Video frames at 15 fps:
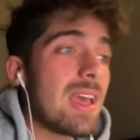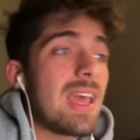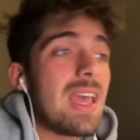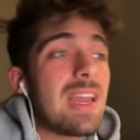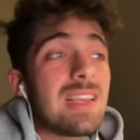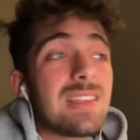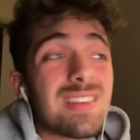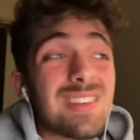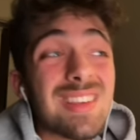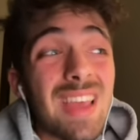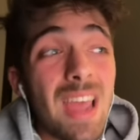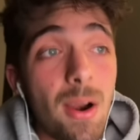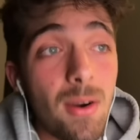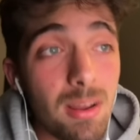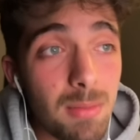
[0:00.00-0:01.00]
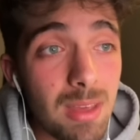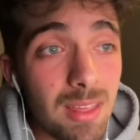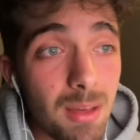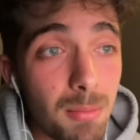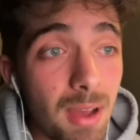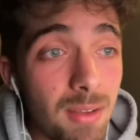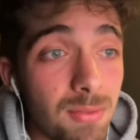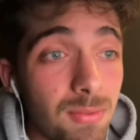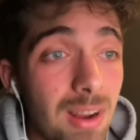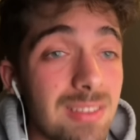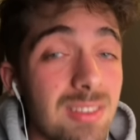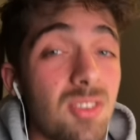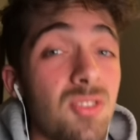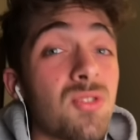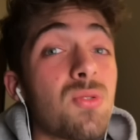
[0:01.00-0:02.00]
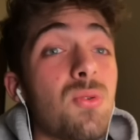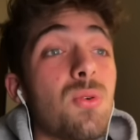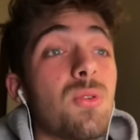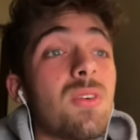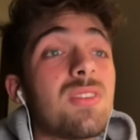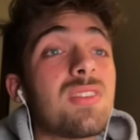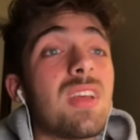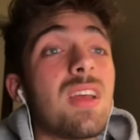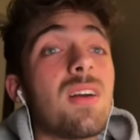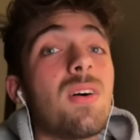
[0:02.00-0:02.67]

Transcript: It is scaring me that my friends at school are saying,